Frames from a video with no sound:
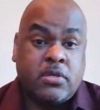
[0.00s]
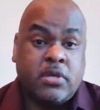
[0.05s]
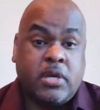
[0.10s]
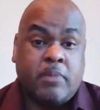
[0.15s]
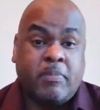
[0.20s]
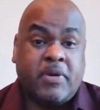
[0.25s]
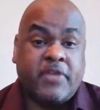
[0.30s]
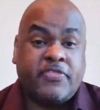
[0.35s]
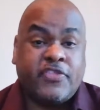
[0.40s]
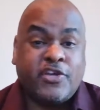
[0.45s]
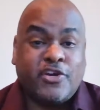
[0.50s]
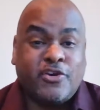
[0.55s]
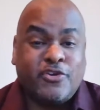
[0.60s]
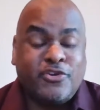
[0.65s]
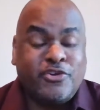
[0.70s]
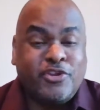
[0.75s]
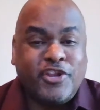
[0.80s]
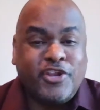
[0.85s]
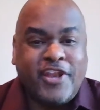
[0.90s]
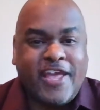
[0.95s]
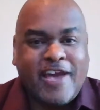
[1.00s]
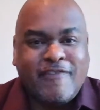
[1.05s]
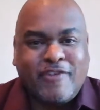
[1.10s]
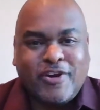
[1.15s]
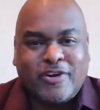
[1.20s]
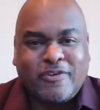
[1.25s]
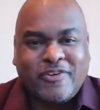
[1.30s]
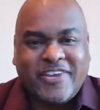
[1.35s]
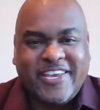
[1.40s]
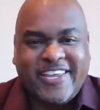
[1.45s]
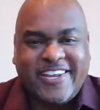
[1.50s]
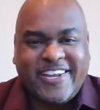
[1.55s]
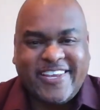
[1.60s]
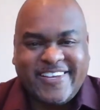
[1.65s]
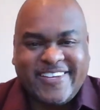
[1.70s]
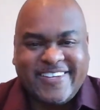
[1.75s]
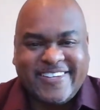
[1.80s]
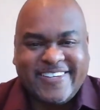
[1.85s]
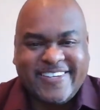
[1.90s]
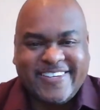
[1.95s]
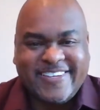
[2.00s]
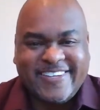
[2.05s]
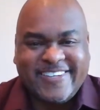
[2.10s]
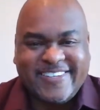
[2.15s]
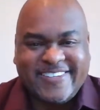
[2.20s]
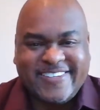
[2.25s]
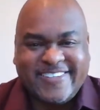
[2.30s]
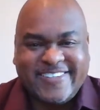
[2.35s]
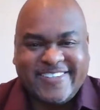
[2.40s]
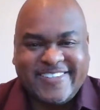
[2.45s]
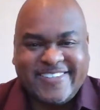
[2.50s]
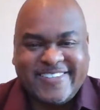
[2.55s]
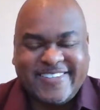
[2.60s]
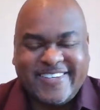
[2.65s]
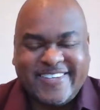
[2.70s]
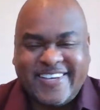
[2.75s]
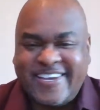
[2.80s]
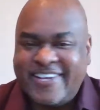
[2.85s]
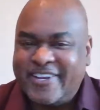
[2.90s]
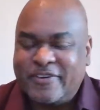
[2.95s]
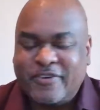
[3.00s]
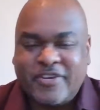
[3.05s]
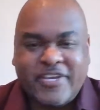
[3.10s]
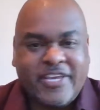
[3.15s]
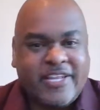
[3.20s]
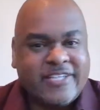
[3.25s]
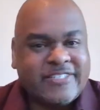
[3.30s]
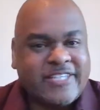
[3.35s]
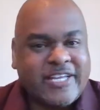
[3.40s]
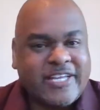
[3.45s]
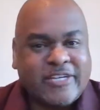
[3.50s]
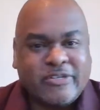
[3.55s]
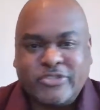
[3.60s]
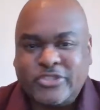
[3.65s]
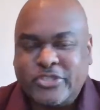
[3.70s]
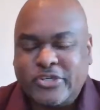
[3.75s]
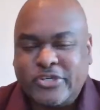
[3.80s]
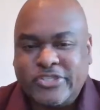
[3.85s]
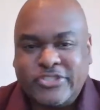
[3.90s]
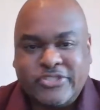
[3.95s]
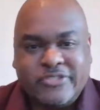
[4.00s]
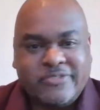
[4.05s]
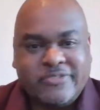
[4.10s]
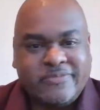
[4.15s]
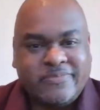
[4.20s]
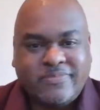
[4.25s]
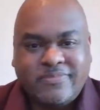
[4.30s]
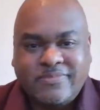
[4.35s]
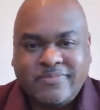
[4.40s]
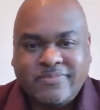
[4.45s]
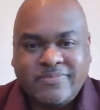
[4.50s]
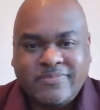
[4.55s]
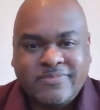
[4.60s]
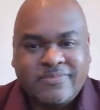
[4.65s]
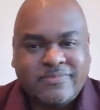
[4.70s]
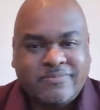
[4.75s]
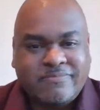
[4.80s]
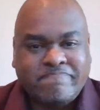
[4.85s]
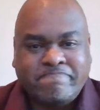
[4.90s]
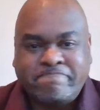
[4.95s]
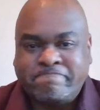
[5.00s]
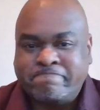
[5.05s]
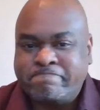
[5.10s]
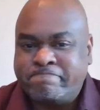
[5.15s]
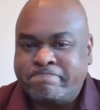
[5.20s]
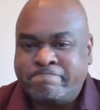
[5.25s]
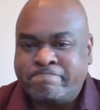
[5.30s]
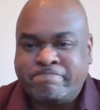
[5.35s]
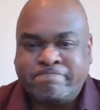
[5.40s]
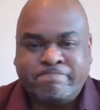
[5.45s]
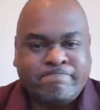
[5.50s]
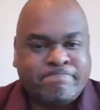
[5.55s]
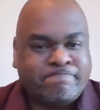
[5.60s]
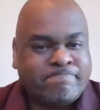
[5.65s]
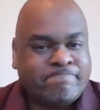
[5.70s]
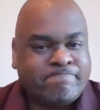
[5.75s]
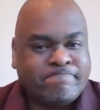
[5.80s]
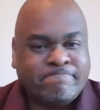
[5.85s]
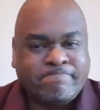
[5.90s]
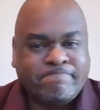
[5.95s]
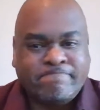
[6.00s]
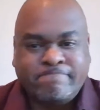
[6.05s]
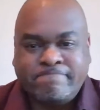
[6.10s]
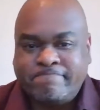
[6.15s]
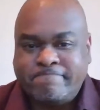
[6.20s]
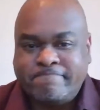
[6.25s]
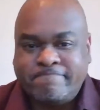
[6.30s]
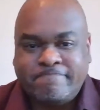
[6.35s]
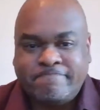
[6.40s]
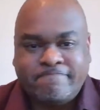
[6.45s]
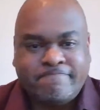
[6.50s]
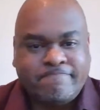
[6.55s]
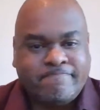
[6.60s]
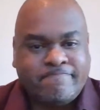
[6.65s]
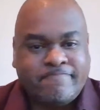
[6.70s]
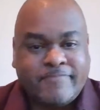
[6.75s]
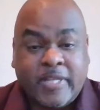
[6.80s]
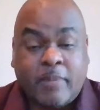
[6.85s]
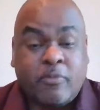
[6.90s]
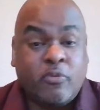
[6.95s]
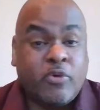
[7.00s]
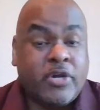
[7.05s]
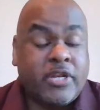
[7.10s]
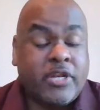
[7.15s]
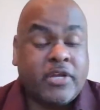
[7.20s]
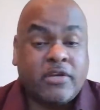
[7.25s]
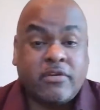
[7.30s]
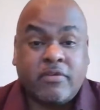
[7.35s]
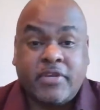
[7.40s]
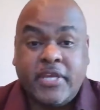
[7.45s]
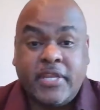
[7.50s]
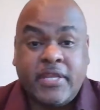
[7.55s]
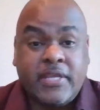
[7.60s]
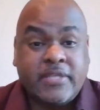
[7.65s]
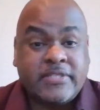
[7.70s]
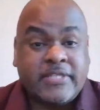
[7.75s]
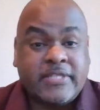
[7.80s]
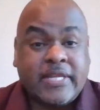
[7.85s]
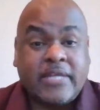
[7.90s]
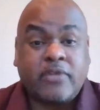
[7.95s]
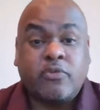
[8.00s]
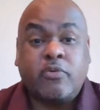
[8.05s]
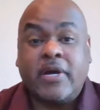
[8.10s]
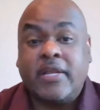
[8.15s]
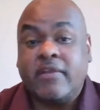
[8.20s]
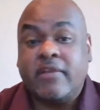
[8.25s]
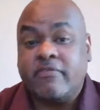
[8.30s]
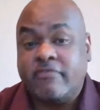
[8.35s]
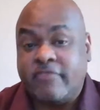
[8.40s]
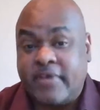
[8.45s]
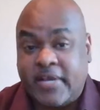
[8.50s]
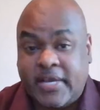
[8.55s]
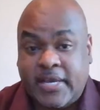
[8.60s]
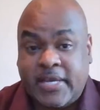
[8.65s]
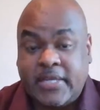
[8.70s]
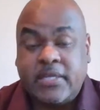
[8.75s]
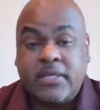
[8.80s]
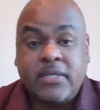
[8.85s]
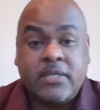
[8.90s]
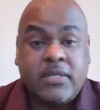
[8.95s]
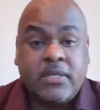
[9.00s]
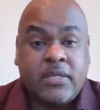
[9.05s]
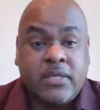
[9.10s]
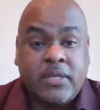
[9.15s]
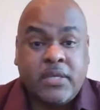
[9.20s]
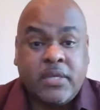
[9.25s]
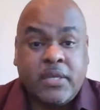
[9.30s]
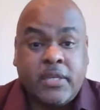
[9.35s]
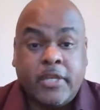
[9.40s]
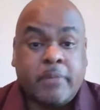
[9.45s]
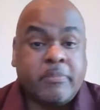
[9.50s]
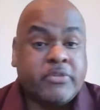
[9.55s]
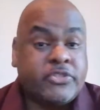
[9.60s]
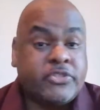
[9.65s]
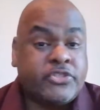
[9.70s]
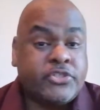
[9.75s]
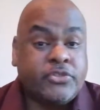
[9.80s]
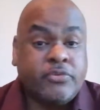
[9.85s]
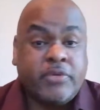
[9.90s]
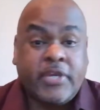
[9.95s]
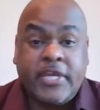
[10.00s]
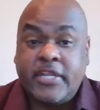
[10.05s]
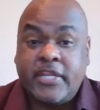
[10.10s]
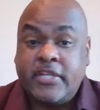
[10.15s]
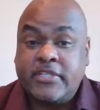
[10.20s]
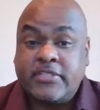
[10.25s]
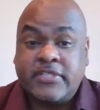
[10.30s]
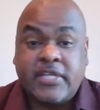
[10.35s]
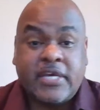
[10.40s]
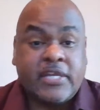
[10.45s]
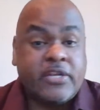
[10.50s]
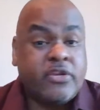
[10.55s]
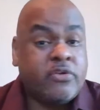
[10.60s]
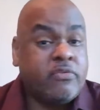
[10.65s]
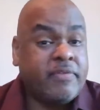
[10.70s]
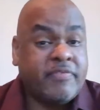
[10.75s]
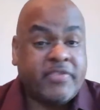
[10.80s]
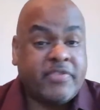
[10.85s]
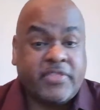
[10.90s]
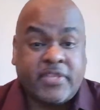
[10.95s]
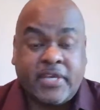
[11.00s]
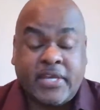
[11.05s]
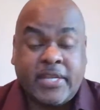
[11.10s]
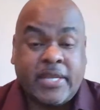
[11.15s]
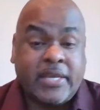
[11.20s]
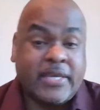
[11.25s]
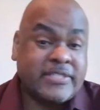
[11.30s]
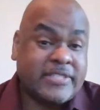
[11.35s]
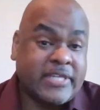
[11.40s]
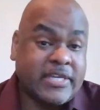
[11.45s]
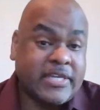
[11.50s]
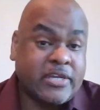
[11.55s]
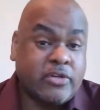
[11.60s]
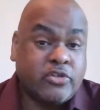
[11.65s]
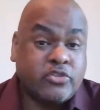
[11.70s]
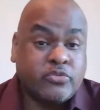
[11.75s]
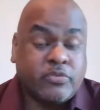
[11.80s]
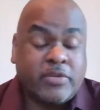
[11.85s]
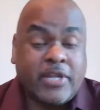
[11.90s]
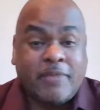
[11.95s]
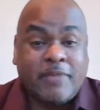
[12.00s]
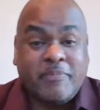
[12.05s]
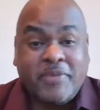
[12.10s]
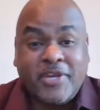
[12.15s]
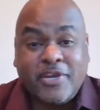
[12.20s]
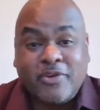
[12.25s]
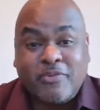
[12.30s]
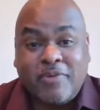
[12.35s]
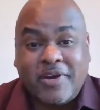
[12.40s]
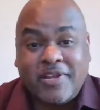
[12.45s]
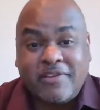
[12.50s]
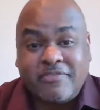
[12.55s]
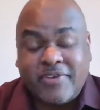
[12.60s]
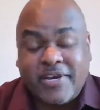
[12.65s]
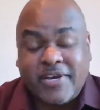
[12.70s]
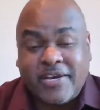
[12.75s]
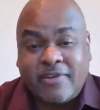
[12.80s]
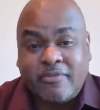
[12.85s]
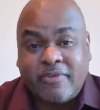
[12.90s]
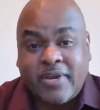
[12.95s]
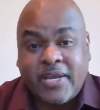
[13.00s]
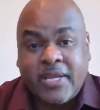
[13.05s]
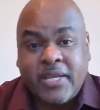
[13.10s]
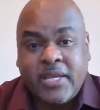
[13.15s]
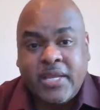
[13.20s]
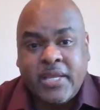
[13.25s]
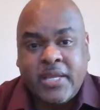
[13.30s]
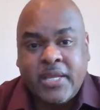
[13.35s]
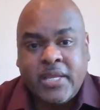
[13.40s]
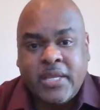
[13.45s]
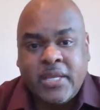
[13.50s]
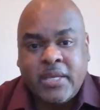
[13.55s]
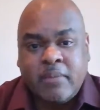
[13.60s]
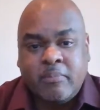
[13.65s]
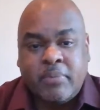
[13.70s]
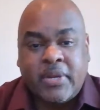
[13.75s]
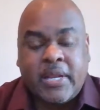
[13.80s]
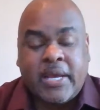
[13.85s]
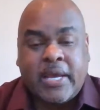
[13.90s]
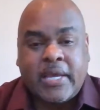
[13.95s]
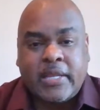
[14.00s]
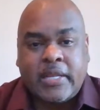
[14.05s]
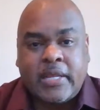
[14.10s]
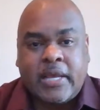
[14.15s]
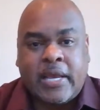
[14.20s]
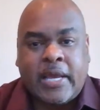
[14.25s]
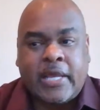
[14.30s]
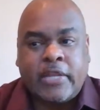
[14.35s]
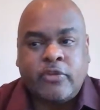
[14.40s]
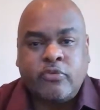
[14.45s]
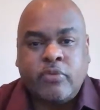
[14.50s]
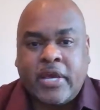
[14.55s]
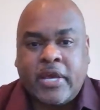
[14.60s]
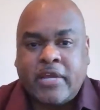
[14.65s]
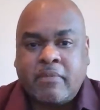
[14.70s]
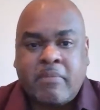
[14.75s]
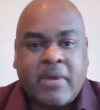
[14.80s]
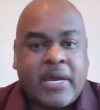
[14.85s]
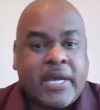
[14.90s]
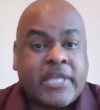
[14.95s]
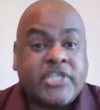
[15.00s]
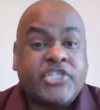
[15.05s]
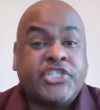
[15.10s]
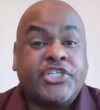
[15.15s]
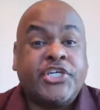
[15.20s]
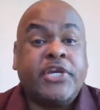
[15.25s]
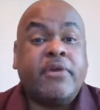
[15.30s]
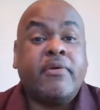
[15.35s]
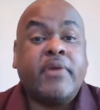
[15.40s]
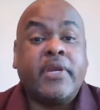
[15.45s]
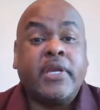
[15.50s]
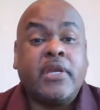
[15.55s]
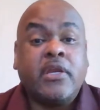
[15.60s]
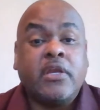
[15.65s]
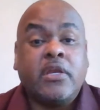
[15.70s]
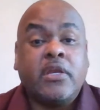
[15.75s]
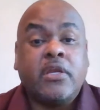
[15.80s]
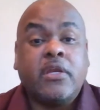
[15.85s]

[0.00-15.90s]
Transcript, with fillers: a month ago you didn't have Uncle Kenny, and Uncle Kenny is not going to charge you. Mm-mm. Number one, Uncle Kenny is not qualified. Number two, Kenny does not know everything. I guess that goes with not being qualified, right? But I, I do not mind sharing